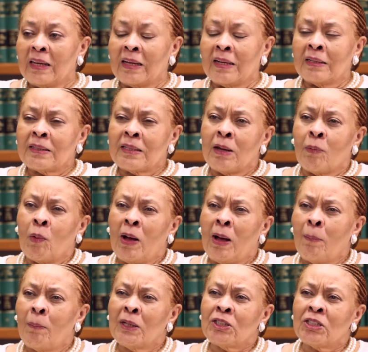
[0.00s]
And I said, well,
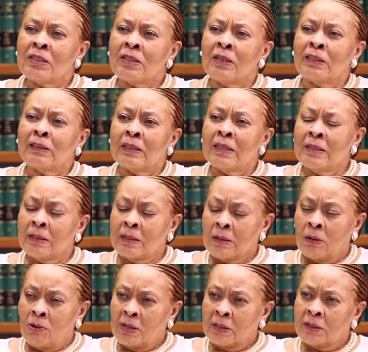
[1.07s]
how much is
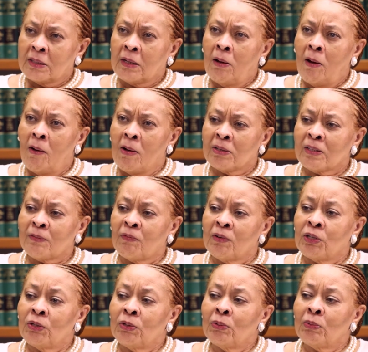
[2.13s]
it going to cost
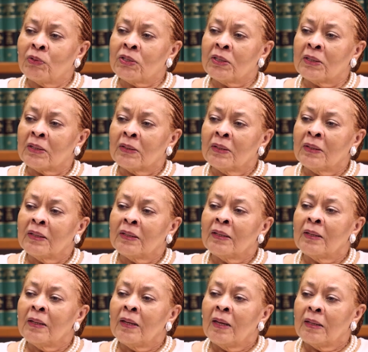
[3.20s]
for you to
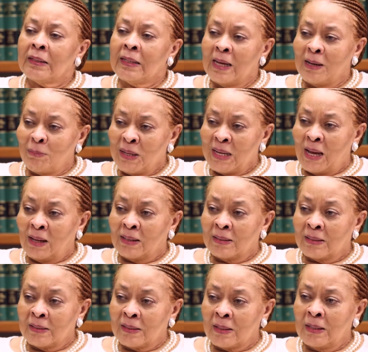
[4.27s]
get me out
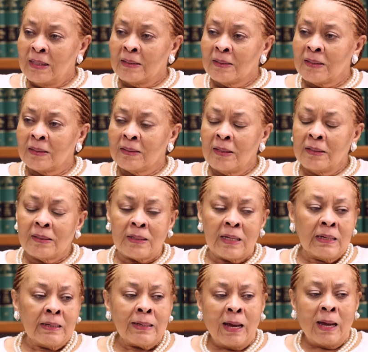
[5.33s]
of this lease? And he
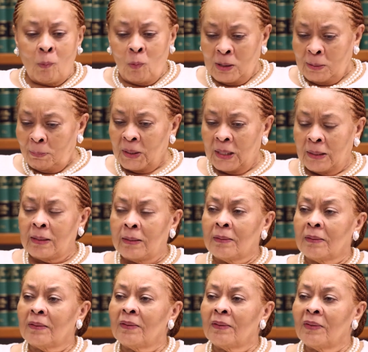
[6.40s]
said, not one penny.